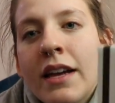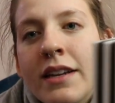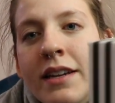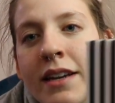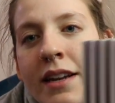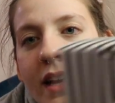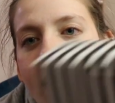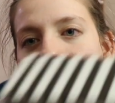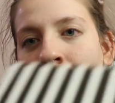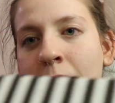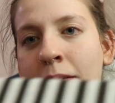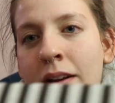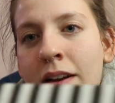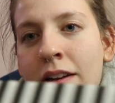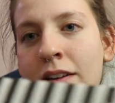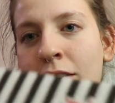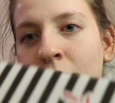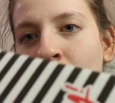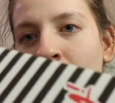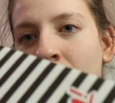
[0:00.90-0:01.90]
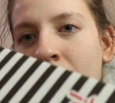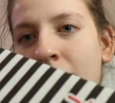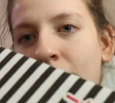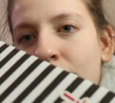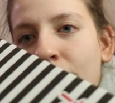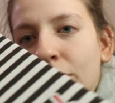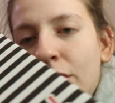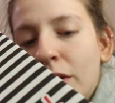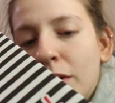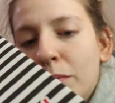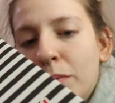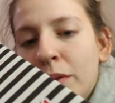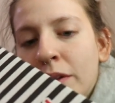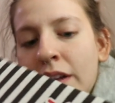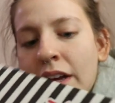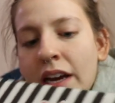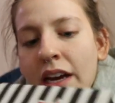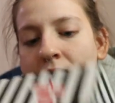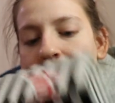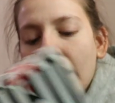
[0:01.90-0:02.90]
Today I'm gonna do my Sephora
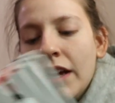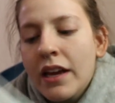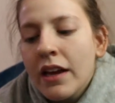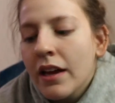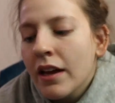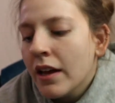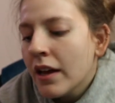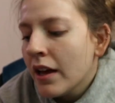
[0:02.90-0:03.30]
play.